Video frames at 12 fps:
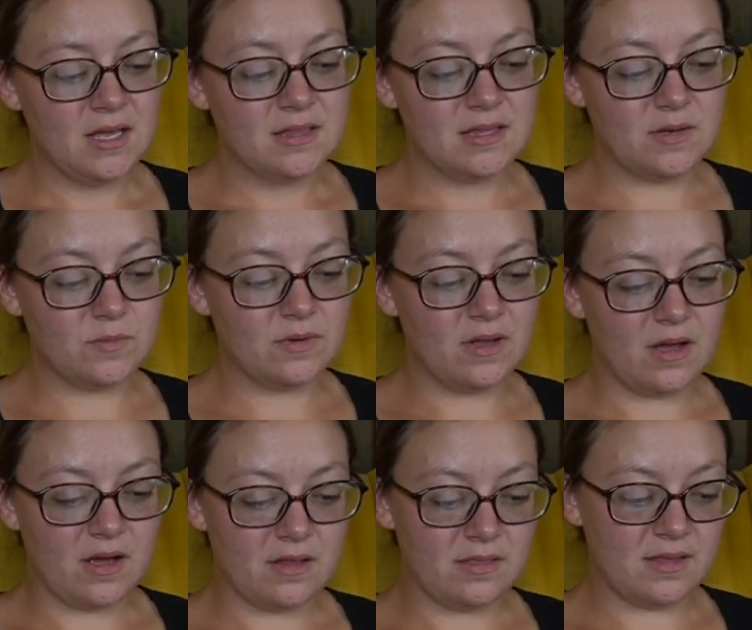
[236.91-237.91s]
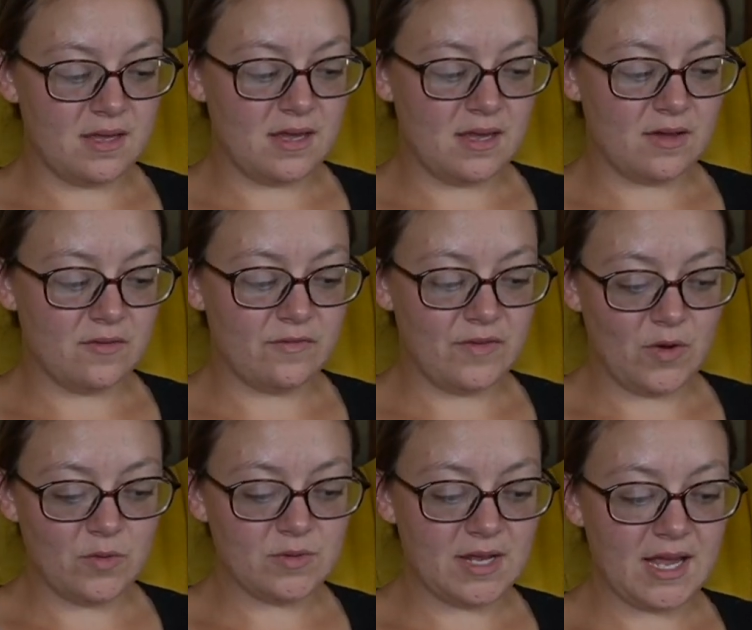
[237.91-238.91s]
Then the
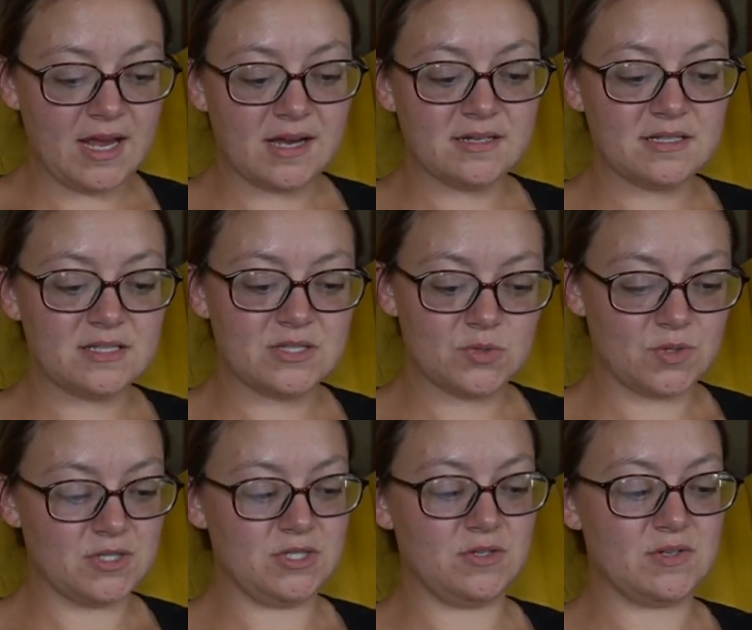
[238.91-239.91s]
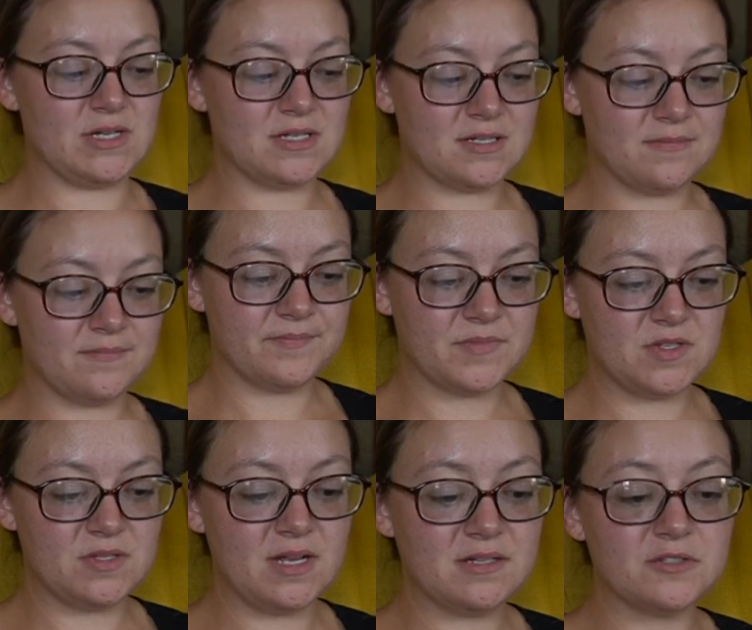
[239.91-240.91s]
phone and storage unit.
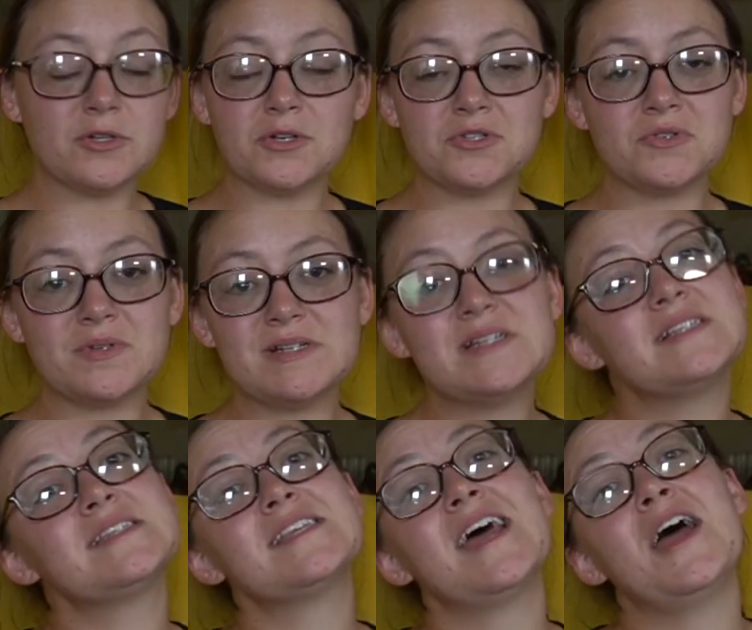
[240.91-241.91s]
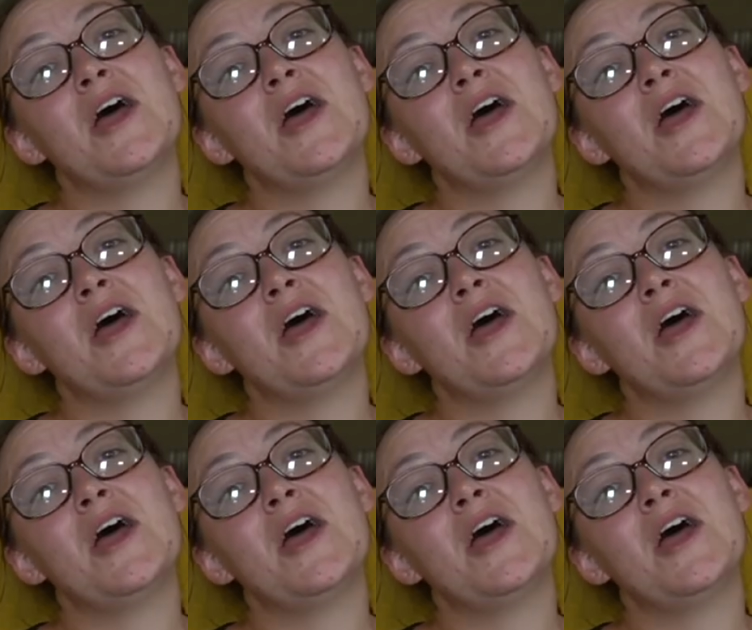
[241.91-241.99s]
So down to groceries.